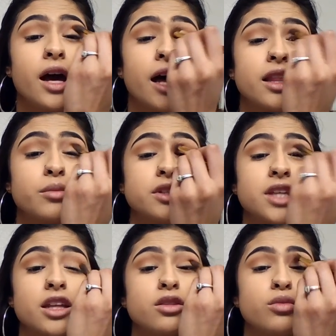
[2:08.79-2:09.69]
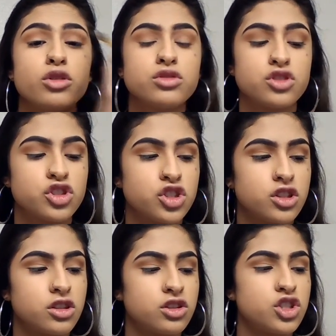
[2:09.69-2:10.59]
And let me say, the most
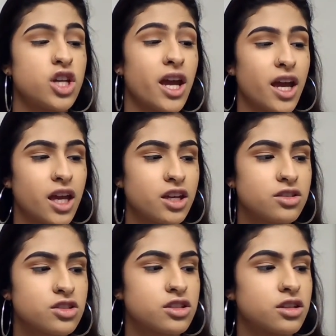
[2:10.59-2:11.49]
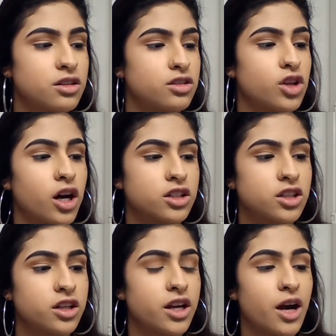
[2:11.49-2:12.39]
changed
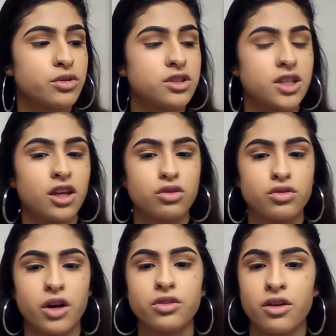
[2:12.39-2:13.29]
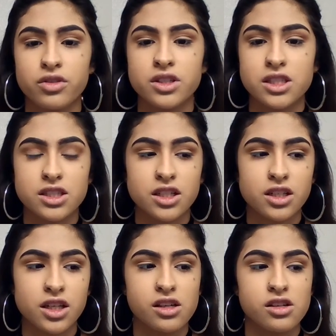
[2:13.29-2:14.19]
doctor I would say throughout every
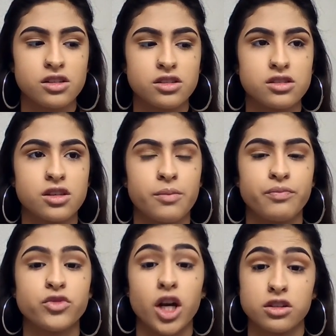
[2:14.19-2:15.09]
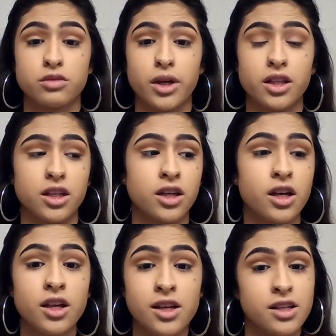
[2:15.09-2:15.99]
season is Dr. Bailey.
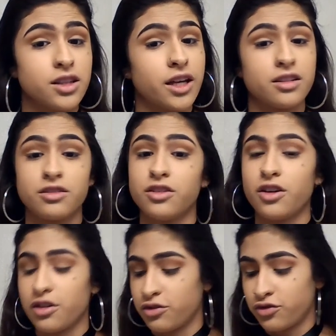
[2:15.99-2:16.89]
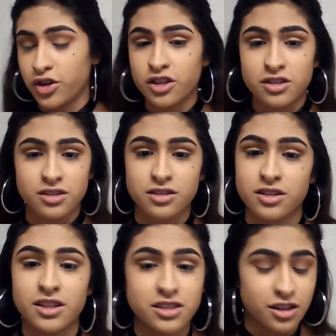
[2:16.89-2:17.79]
Like her first
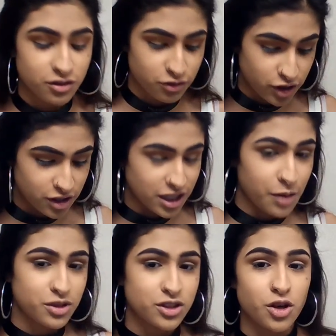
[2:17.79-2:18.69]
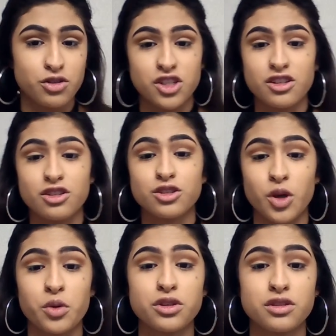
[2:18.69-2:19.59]
season, first episode, she is
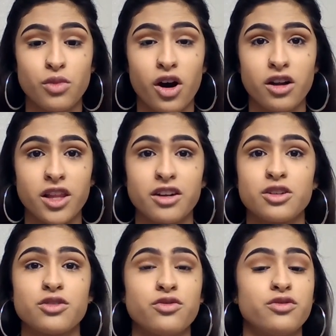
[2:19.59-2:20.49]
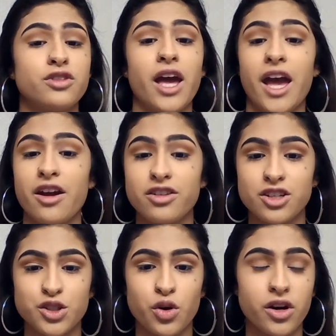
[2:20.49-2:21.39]
so small, like her hair is
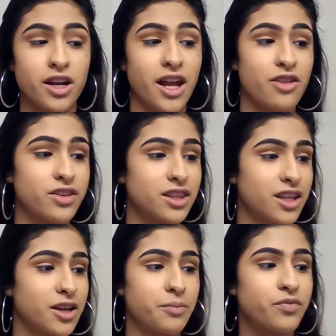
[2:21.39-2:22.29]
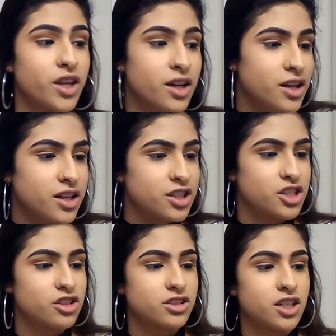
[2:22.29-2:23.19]
short and everything. She
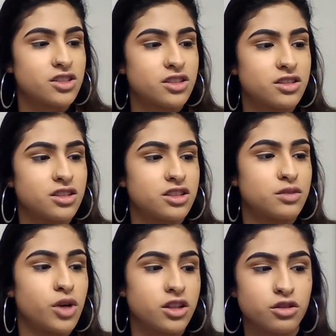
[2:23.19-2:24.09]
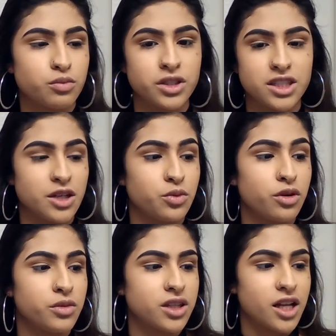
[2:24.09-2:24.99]
looks like this small little petite
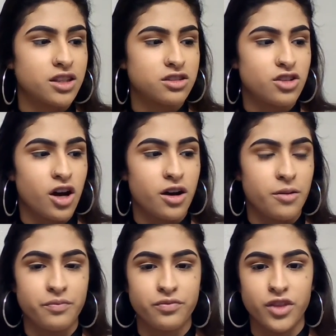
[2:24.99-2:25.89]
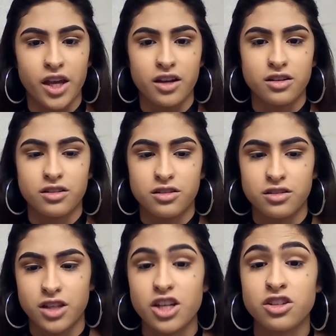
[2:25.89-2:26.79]
woman that's not like,
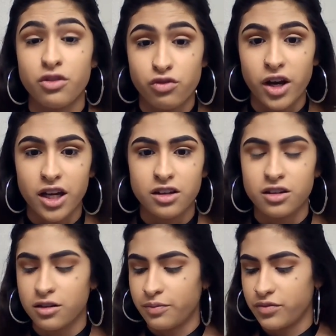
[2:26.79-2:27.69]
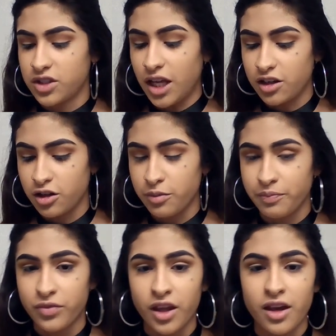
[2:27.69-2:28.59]
that's afraid to stand up.